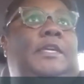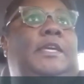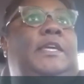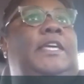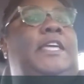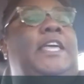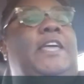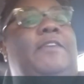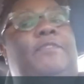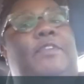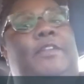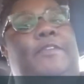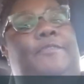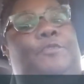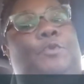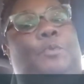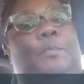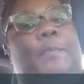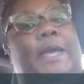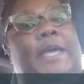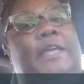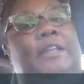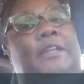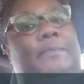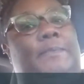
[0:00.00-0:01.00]
Even if you
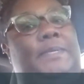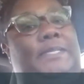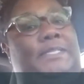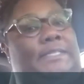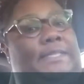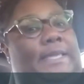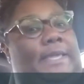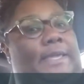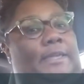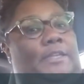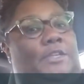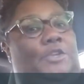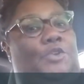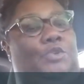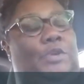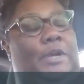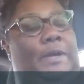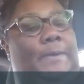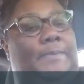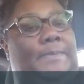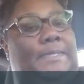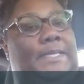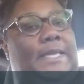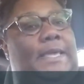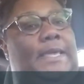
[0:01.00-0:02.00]
made a mistake, you know
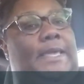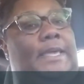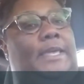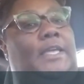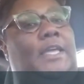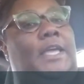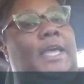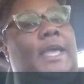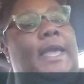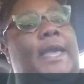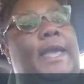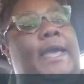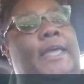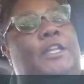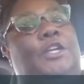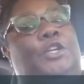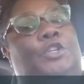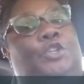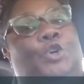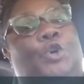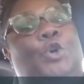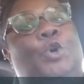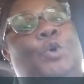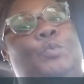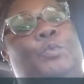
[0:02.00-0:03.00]
what I'm saying? And the
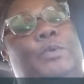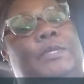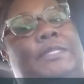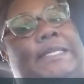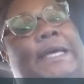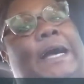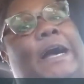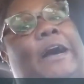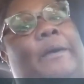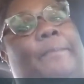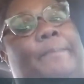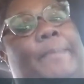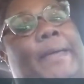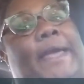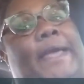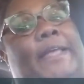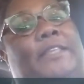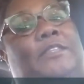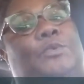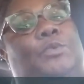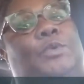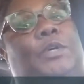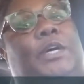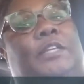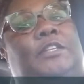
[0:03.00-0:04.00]
dude was down
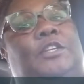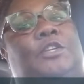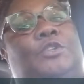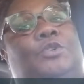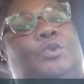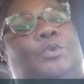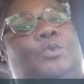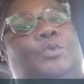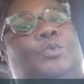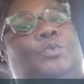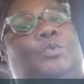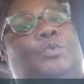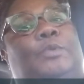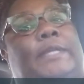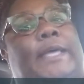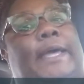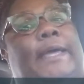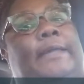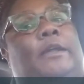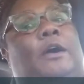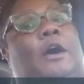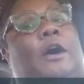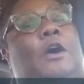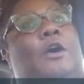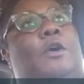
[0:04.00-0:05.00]
bad too. The other dude
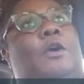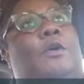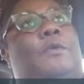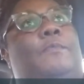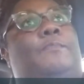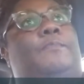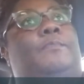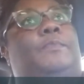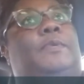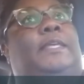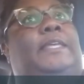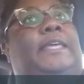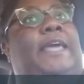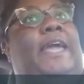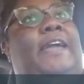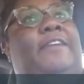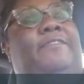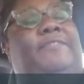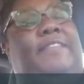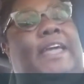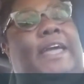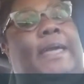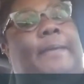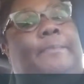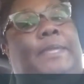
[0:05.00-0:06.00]
that
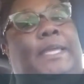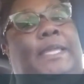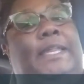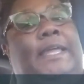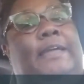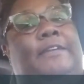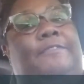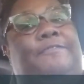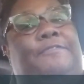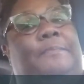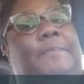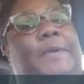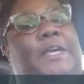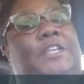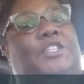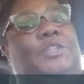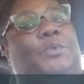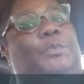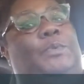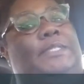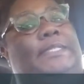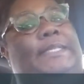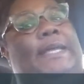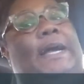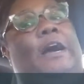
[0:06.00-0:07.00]
gave Damn D that
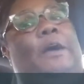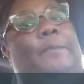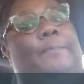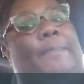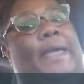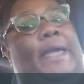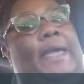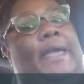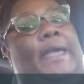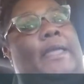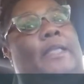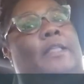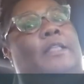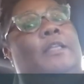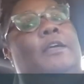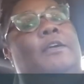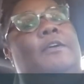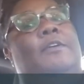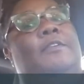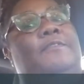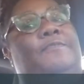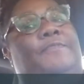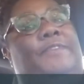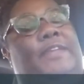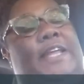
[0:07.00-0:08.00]
information was down bad
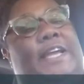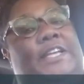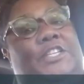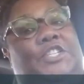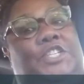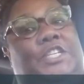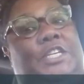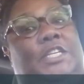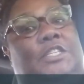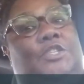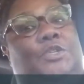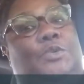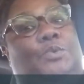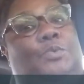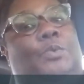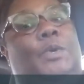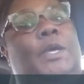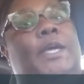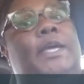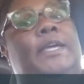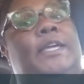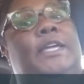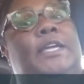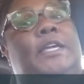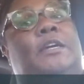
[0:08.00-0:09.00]
for that shit too.
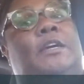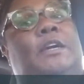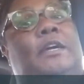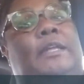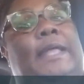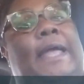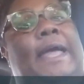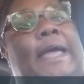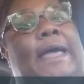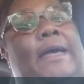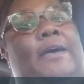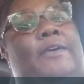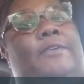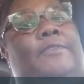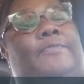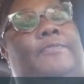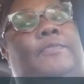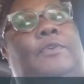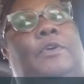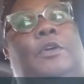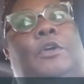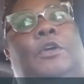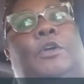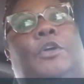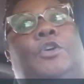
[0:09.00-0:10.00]
He could have
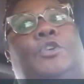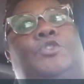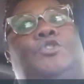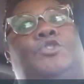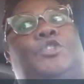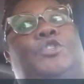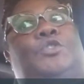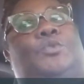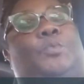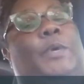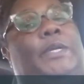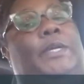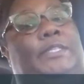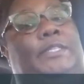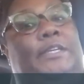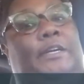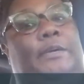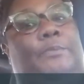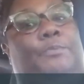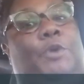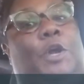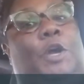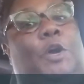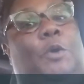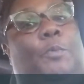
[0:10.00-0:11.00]
just went to
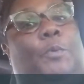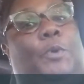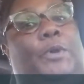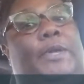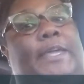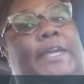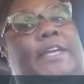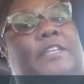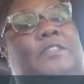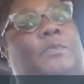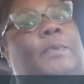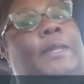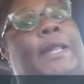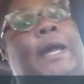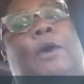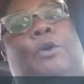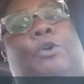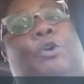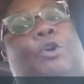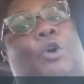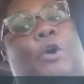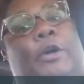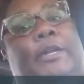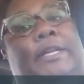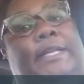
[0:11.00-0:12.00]
Unbreakable Kicks
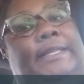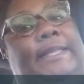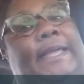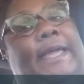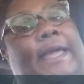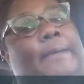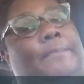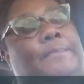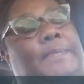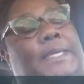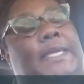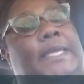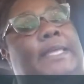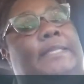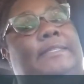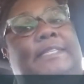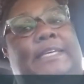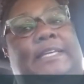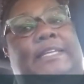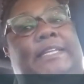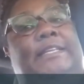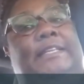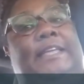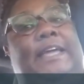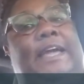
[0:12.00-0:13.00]
without going to Damn D and
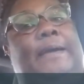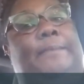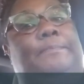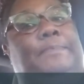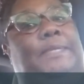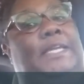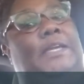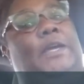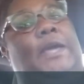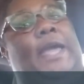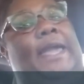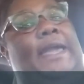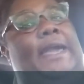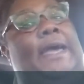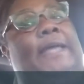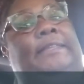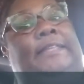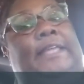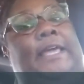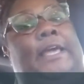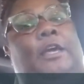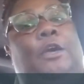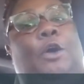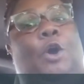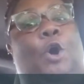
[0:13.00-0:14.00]
telling Damn D, hey, I
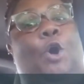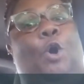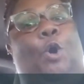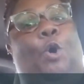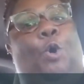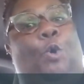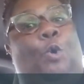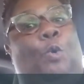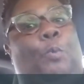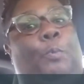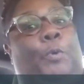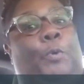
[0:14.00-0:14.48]
think old